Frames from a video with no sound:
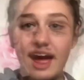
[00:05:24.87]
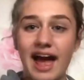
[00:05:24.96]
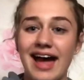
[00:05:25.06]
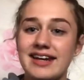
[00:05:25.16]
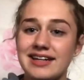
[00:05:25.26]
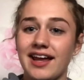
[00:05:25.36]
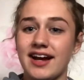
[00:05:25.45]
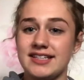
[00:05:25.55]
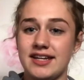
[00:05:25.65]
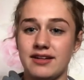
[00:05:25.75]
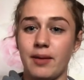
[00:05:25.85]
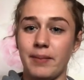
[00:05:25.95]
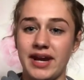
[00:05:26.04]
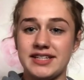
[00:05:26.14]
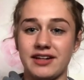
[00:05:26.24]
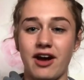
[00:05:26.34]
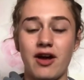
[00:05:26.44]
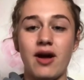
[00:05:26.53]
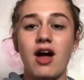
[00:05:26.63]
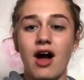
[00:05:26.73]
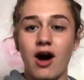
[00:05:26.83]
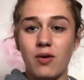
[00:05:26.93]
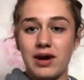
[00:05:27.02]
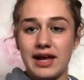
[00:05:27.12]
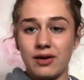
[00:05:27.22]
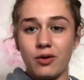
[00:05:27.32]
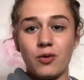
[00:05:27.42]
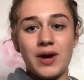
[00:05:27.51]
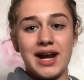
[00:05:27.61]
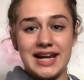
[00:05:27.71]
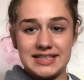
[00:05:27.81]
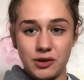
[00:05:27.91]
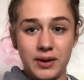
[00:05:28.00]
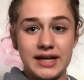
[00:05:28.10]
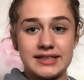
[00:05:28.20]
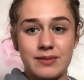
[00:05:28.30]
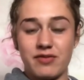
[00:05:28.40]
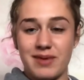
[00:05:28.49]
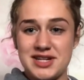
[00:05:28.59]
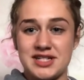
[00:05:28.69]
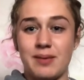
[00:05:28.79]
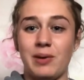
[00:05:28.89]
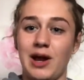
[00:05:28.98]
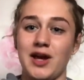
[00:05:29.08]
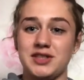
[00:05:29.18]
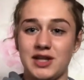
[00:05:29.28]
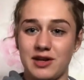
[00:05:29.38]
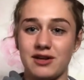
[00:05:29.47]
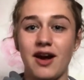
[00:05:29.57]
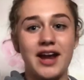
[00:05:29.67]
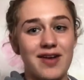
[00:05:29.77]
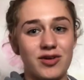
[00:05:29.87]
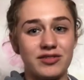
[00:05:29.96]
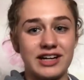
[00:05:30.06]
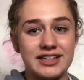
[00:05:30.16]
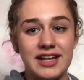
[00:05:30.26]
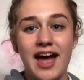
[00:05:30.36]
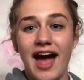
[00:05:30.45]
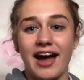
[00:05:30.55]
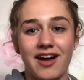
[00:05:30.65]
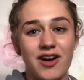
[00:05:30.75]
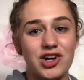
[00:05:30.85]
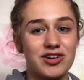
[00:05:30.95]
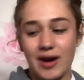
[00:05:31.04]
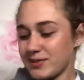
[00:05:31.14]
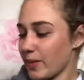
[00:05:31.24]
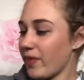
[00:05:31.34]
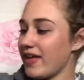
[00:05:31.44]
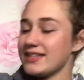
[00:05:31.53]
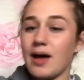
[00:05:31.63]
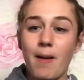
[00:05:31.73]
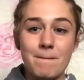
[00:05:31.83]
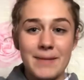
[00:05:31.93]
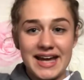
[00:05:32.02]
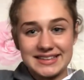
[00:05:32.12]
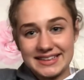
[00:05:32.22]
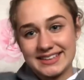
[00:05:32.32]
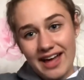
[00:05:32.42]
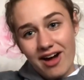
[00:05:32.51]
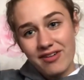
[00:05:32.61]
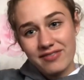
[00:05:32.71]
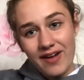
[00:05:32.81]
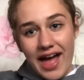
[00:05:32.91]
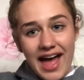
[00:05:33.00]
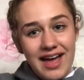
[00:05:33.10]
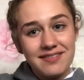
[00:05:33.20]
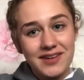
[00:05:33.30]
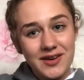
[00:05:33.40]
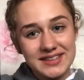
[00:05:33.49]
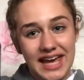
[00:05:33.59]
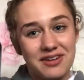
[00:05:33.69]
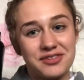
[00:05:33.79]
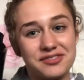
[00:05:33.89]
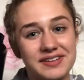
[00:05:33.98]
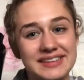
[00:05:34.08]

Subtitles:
And like I said a minute ago, I'll link all Elite Queen's information down below so you can go and have a read and go and grab some of this amazing stuff for yourself.